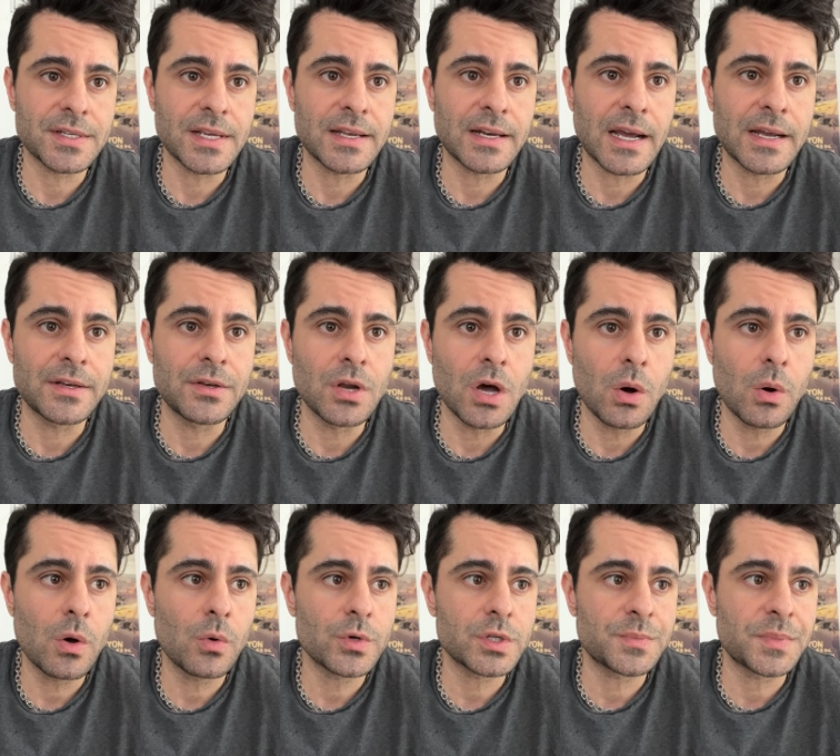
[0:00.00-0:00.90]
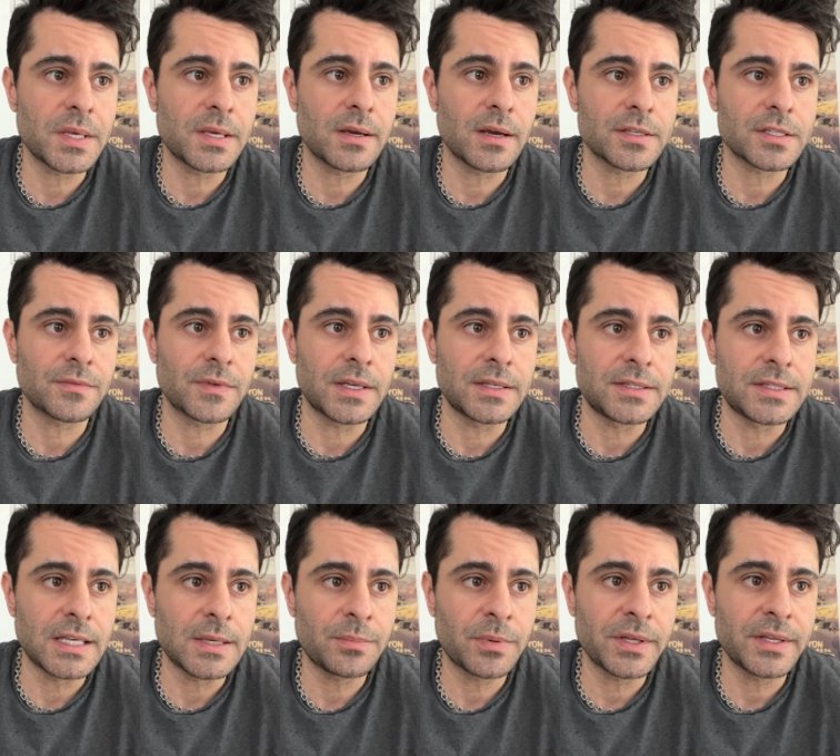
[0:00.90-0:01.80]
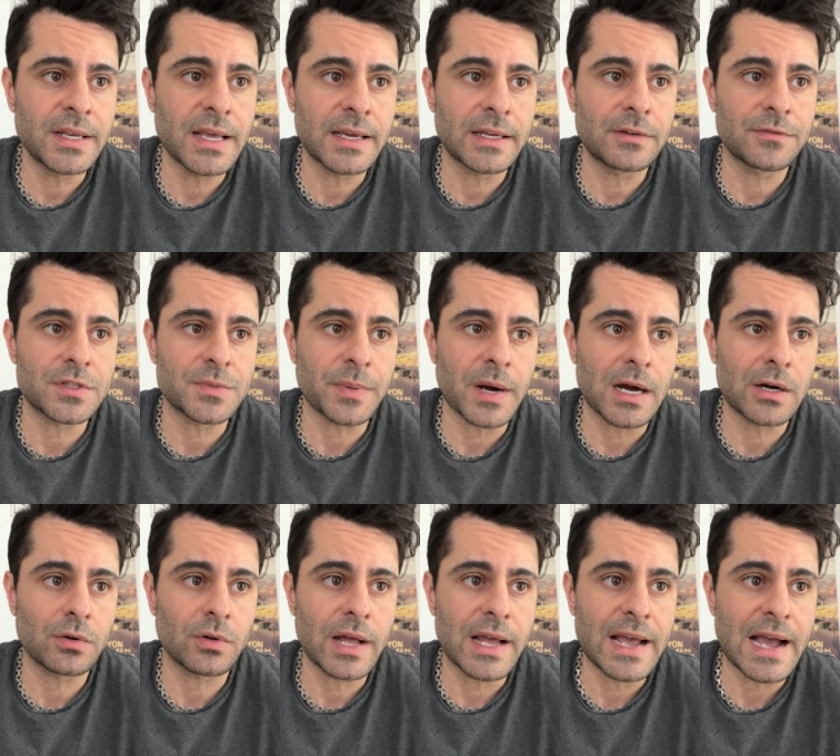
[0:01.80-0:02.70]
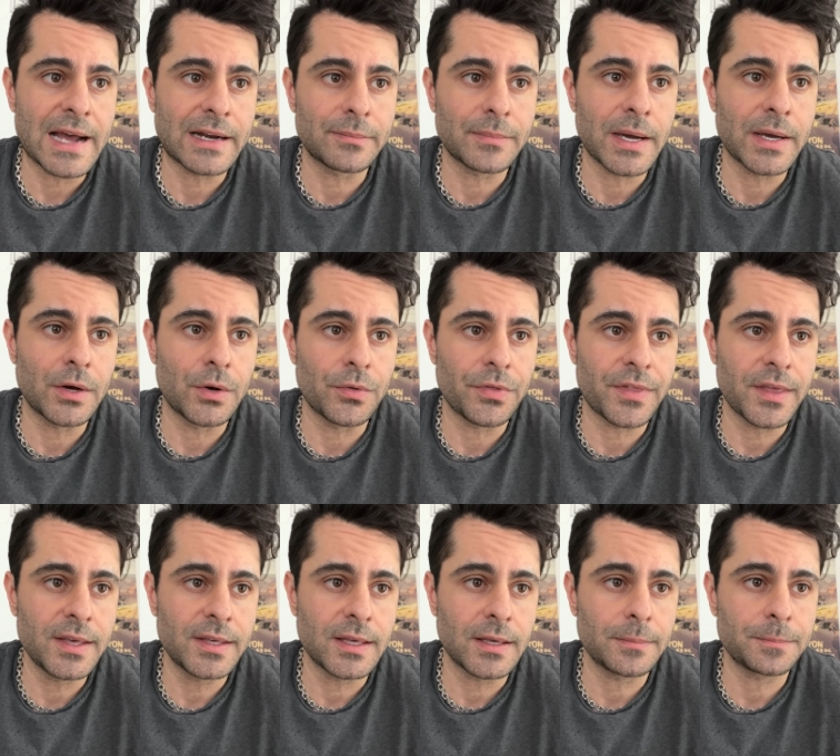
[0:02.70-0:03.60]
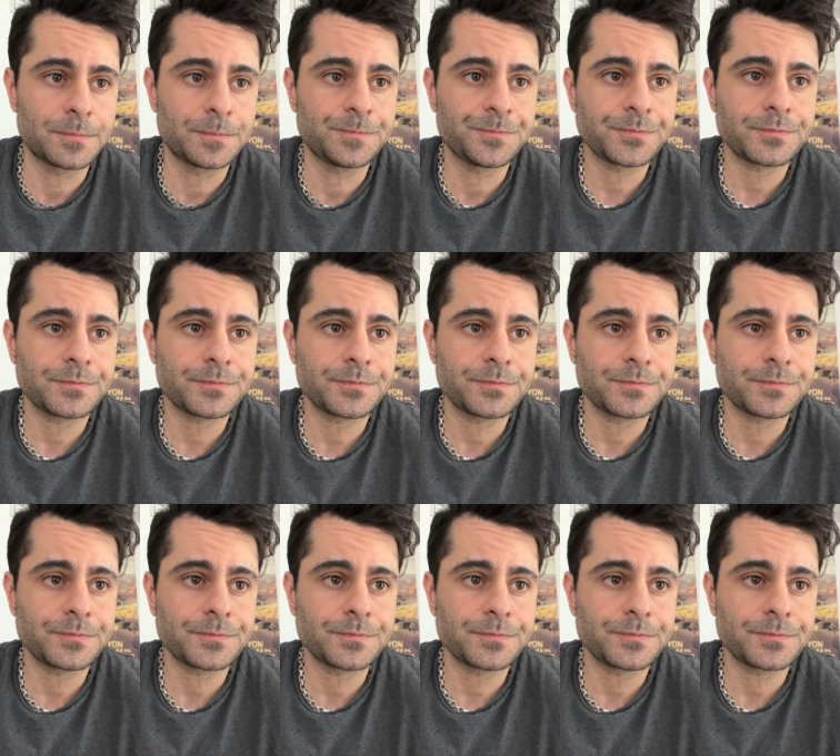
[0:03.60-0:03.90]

and I know it was because of a deeply negative spiral I had in my own thinking.